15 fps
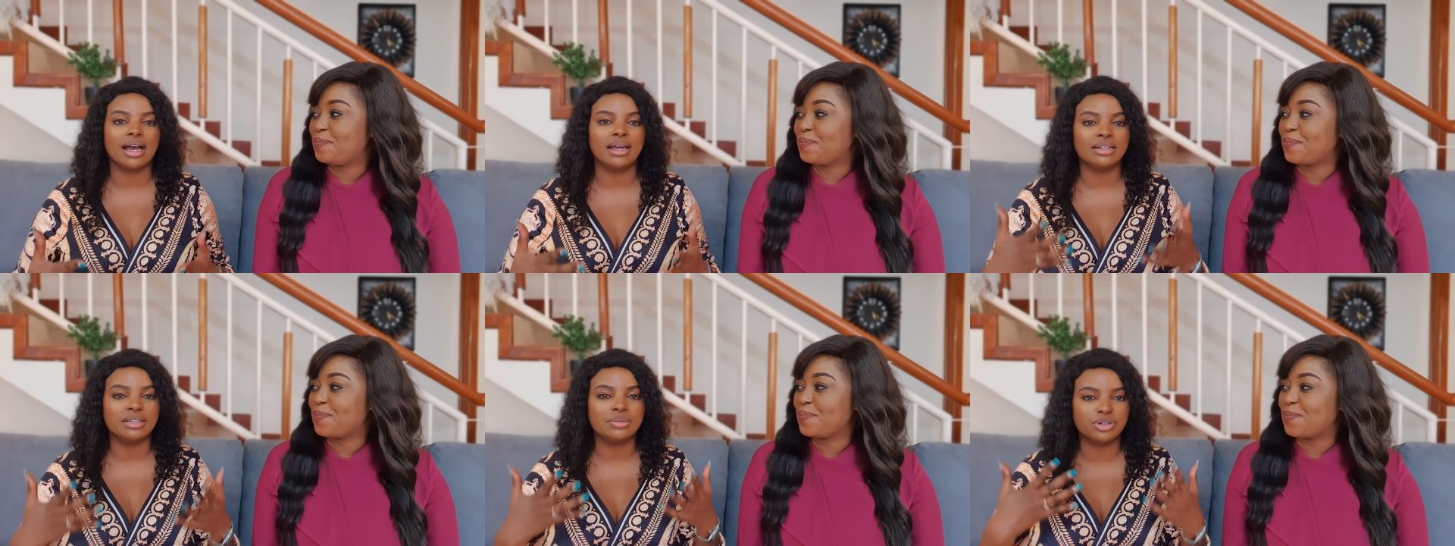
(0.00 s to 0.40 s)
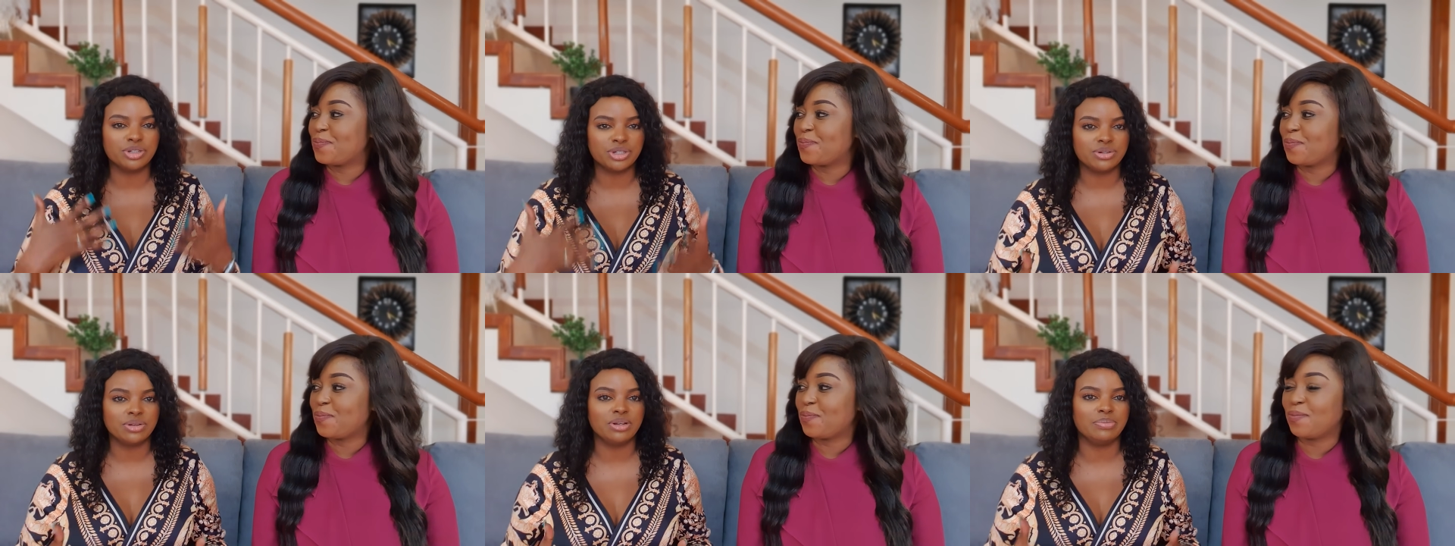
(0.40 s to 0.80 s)
Speaker 1: an
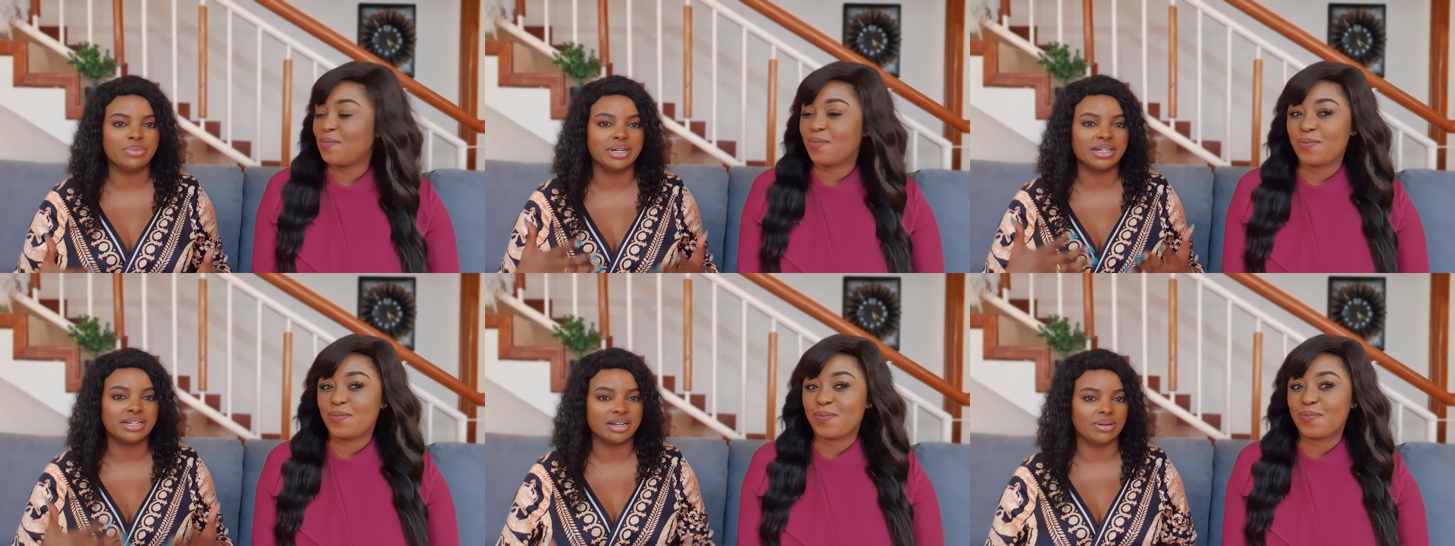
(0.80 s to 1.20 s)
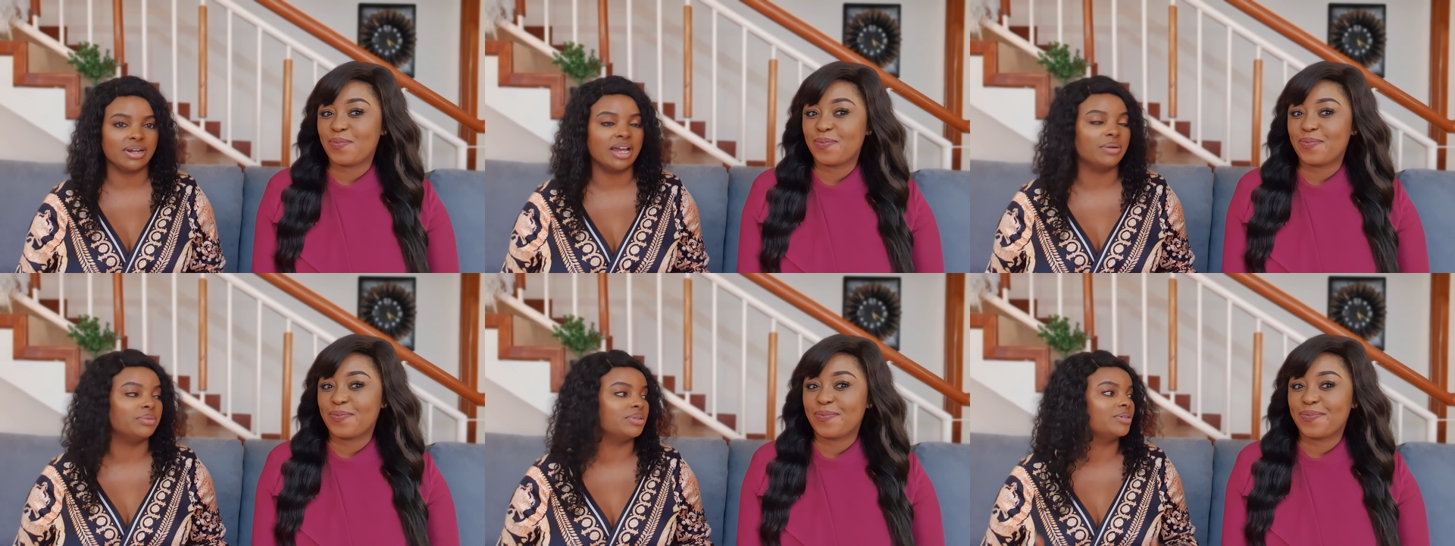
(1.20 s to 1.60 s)
emotional breakdown,
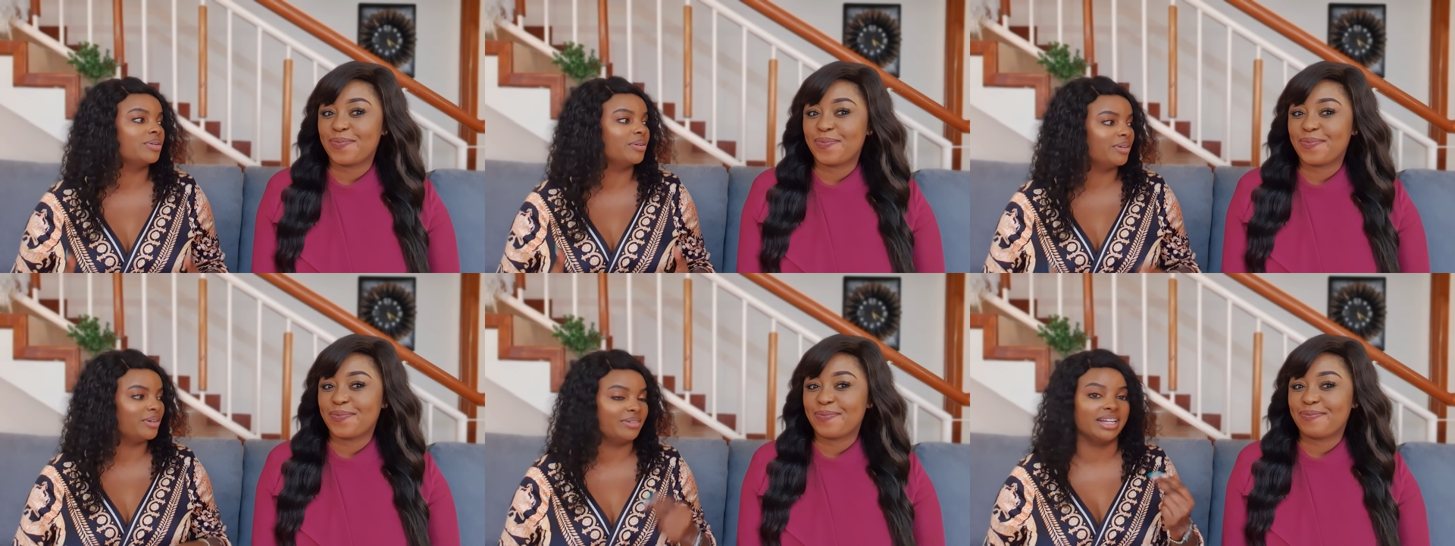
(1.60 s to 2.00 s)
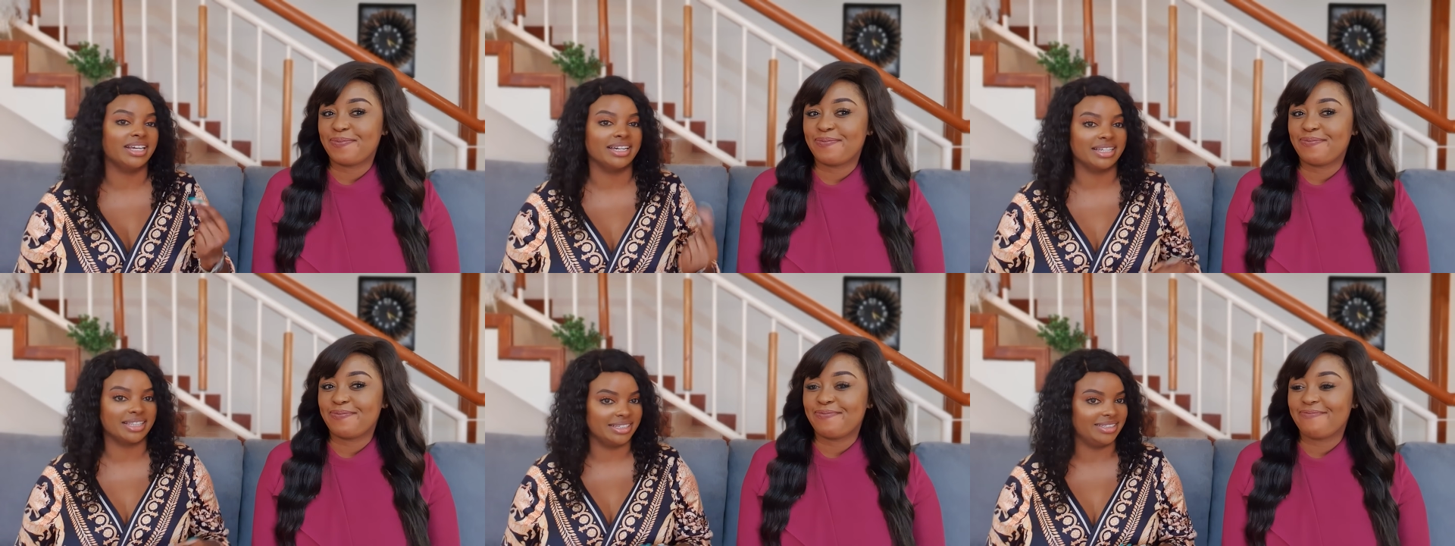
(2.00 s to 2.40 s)
I would call you
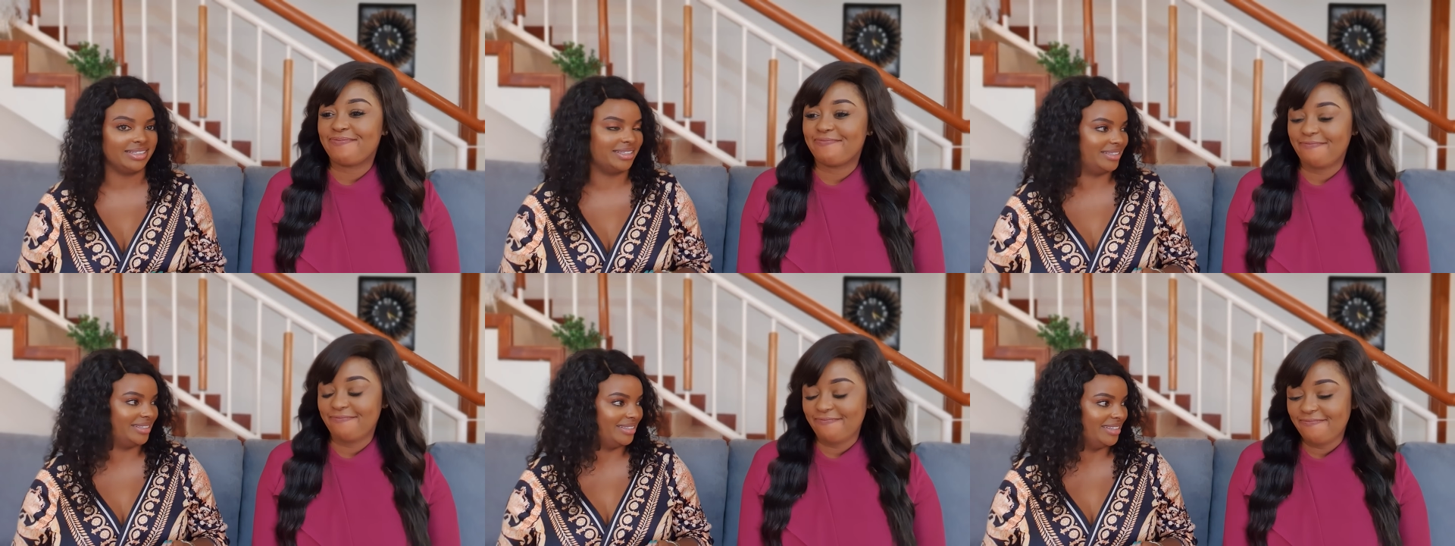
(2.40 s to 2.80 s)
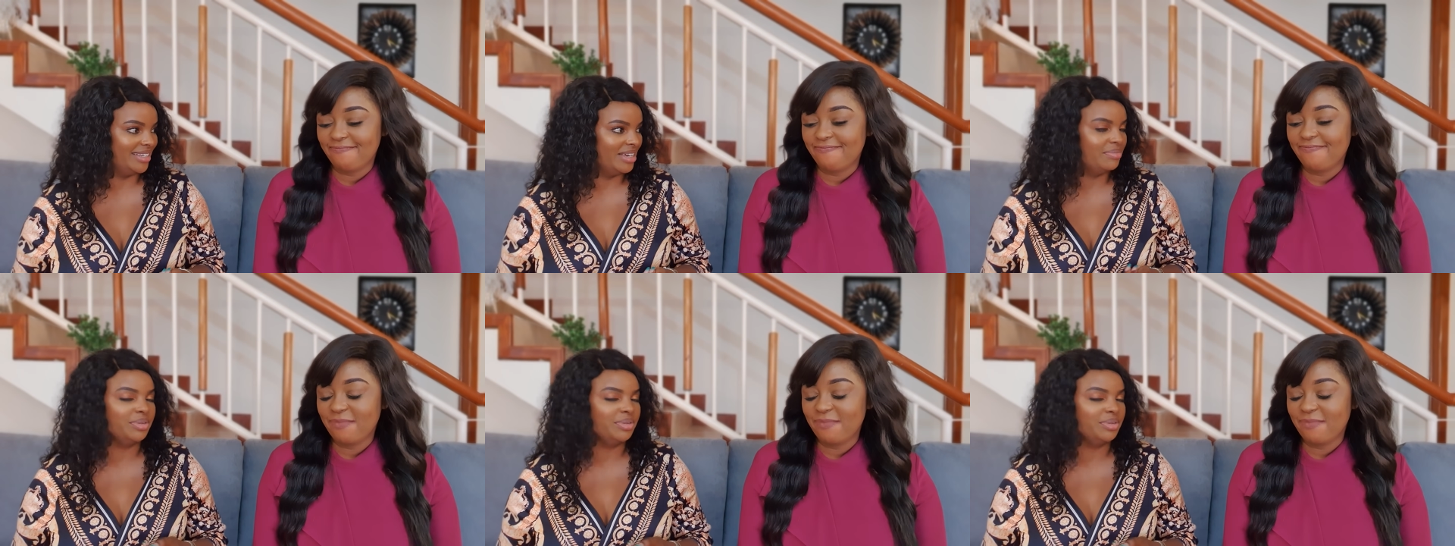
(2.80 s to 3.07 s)
like this mm.